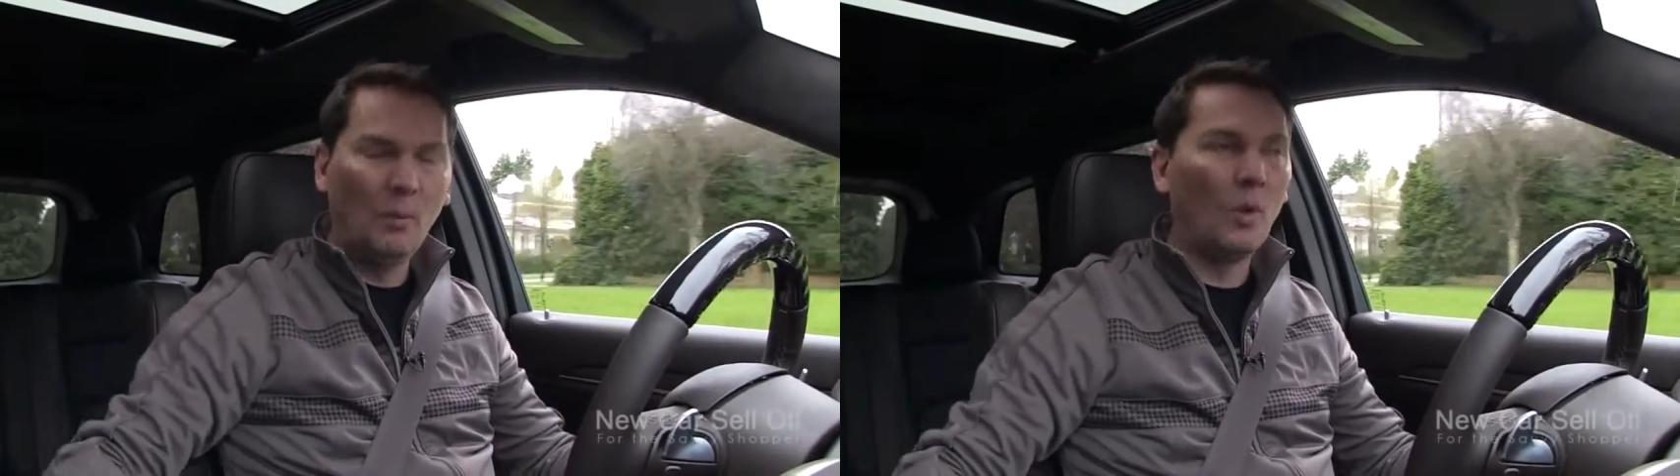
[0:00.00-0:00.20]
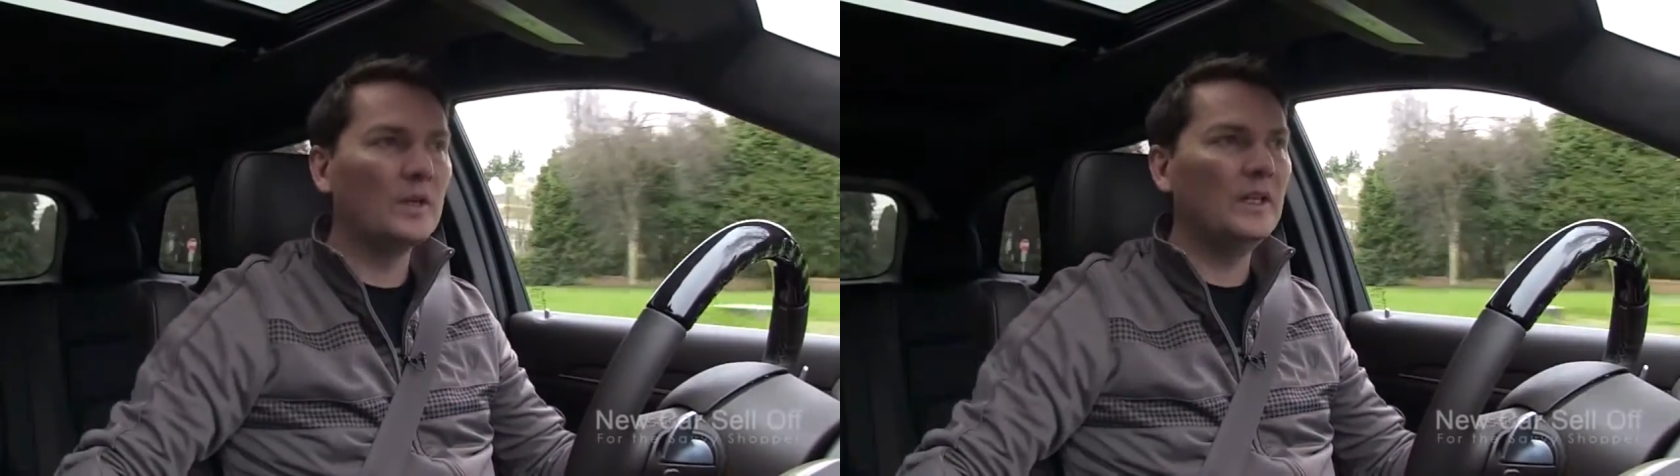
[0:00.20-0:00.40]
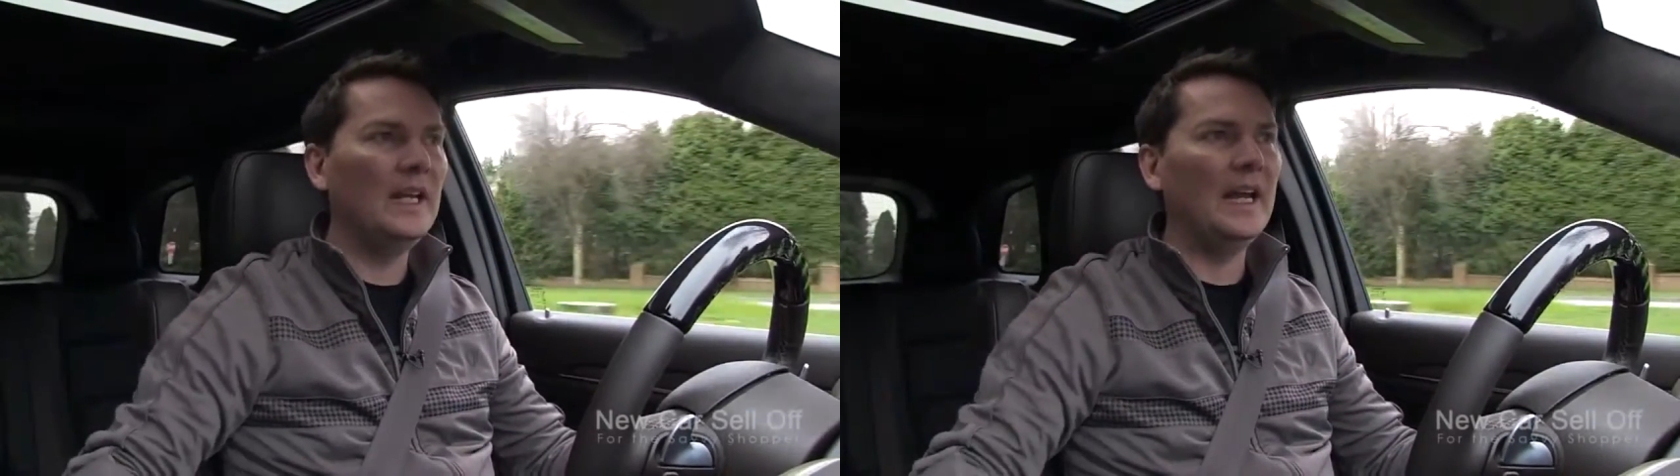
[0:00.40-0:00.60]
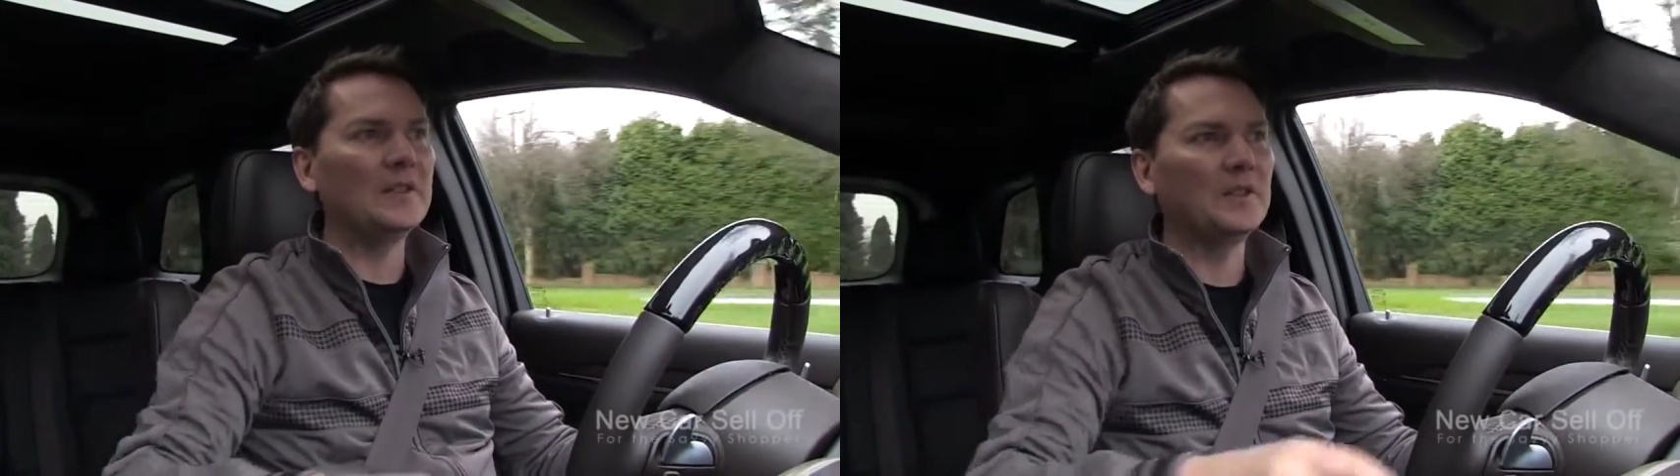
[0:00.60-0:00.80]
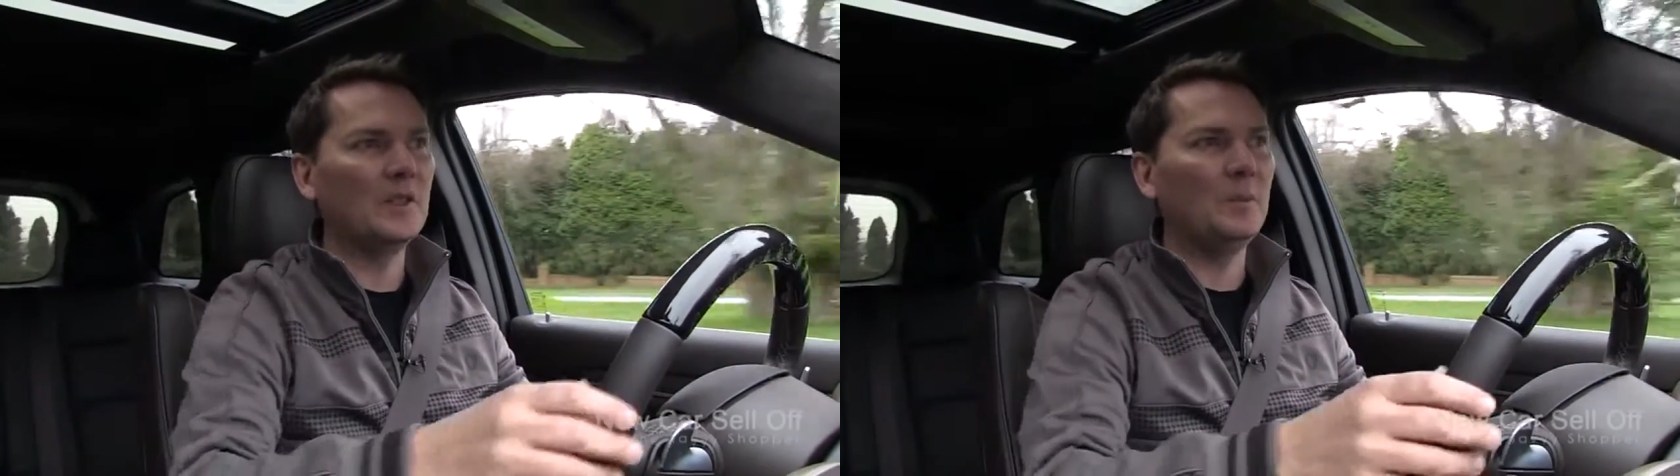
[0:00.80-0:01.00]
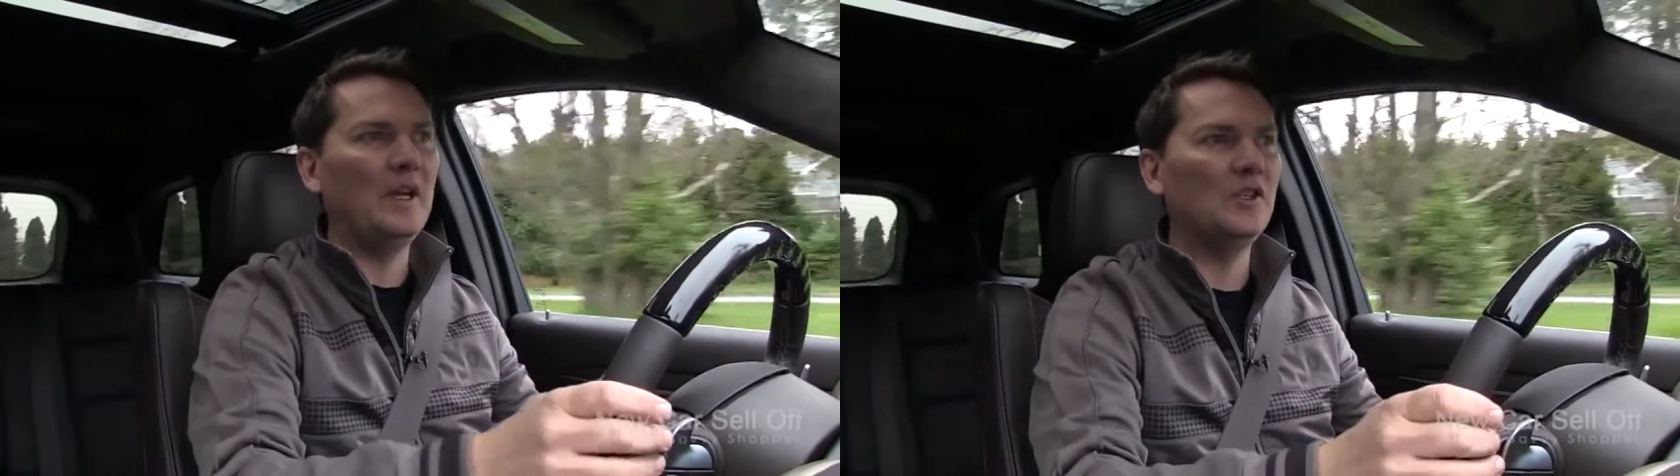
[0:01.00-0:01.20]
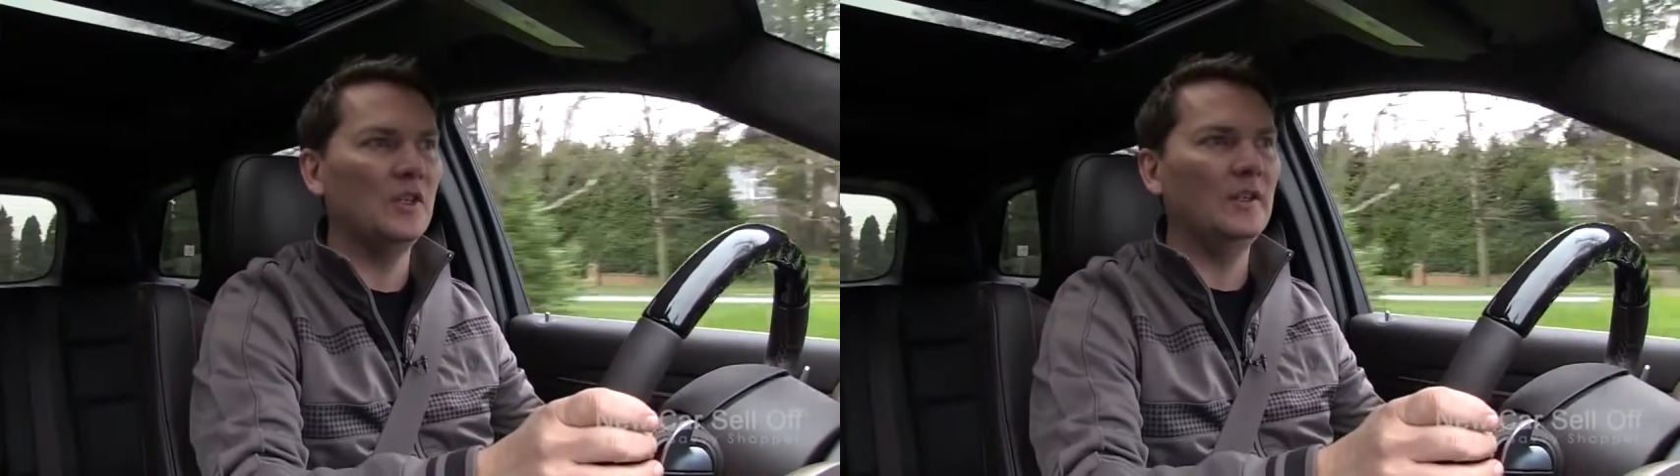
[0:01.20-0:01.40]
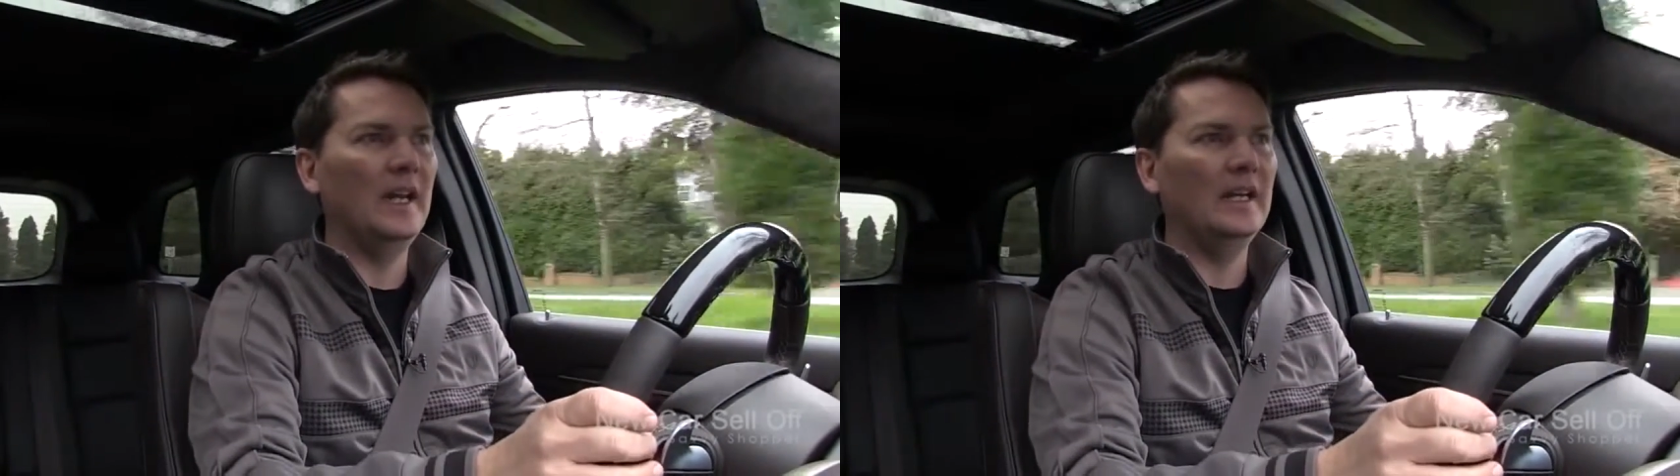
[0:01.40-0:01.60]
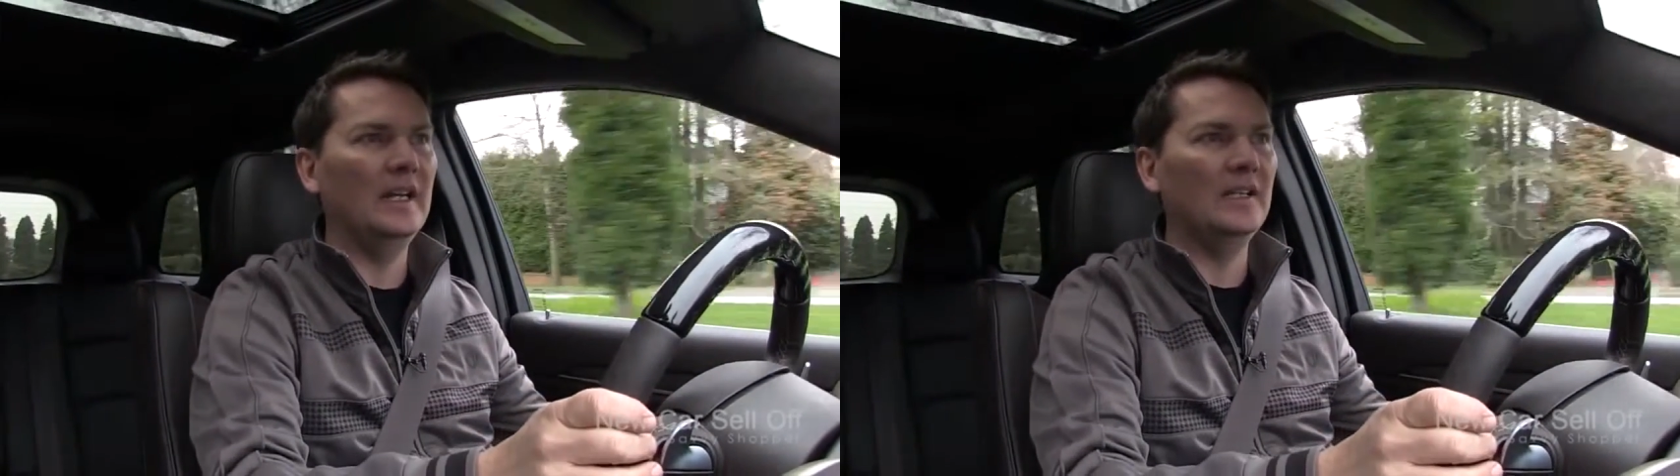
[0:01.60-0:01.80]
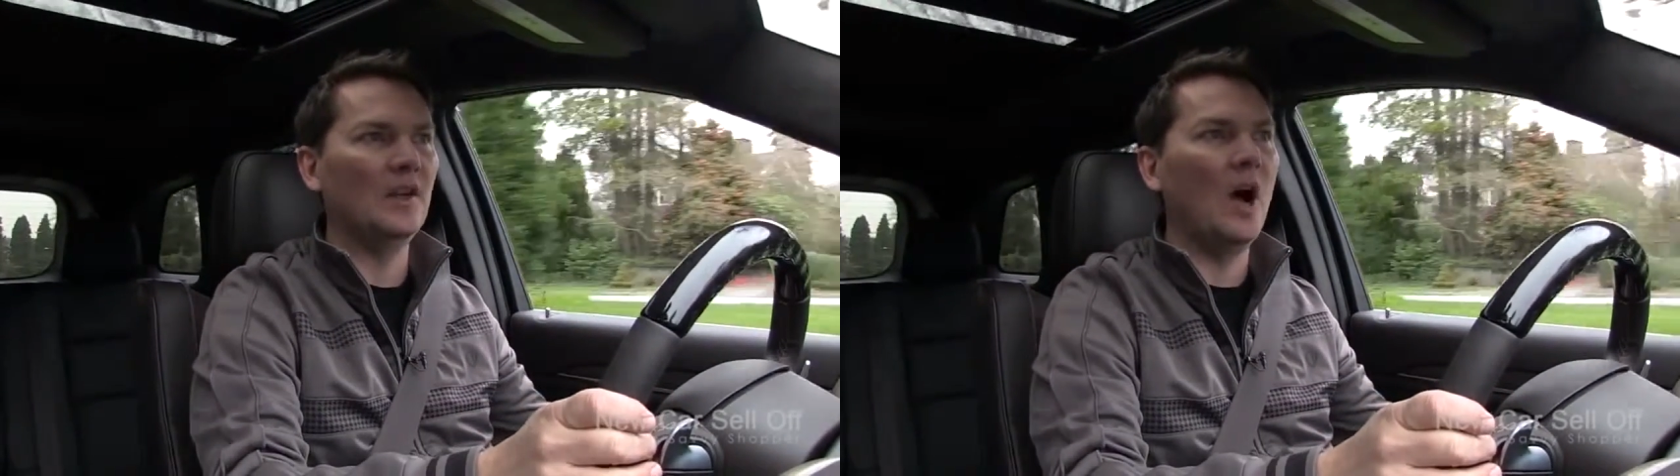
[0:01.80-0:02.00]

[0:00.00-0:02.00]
more than the air suspension that is